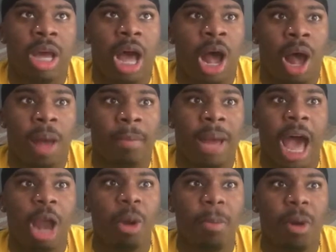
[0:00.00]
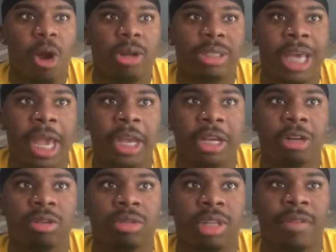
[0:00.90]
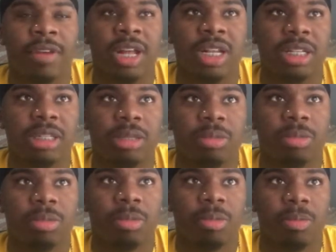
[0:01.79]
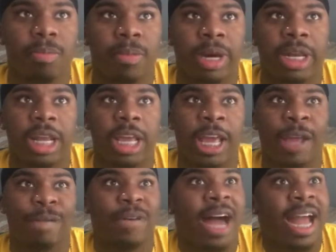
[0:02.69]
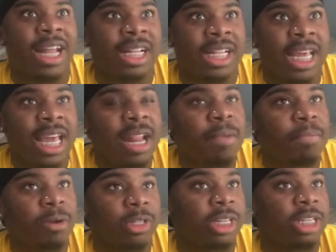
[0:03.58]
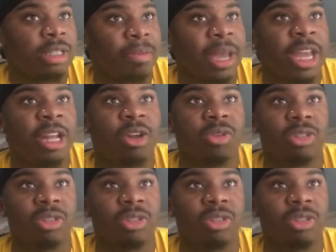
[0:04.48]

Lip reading: I don't partake in those events, but if I did participate in those